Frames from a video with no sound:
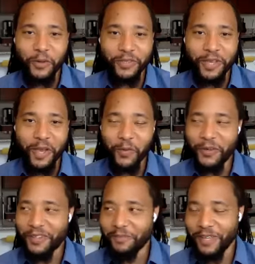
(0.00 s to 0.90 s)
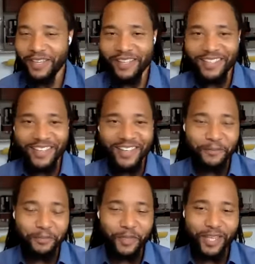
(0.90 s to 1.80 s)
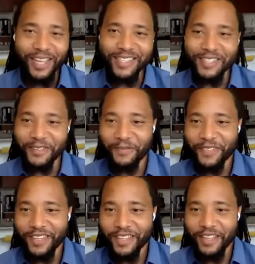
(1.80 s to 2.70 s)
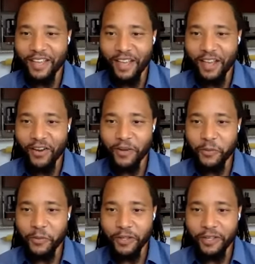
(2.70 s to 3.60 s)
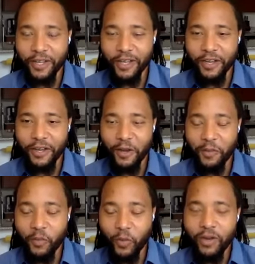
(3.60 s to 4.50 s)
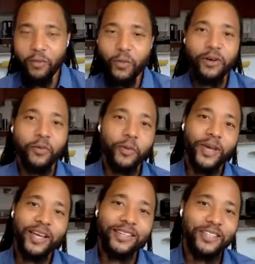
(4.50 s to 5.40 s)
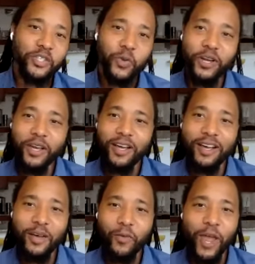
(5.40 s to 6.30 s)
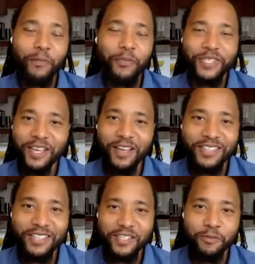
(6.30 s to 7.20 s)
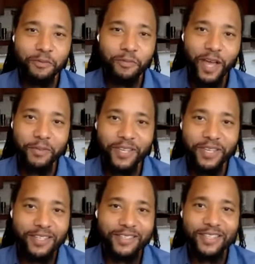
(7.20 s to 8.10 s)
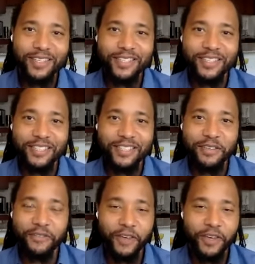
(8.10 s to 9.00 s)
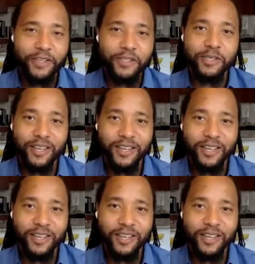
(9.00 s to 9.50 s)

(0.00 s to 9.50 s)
with that one, man. Yeah, classic. All right, brother. Uh, well, well, Rebecca, did you want to uh, wrap us up since you, you popped in? It's, it's good to see your face. Uh,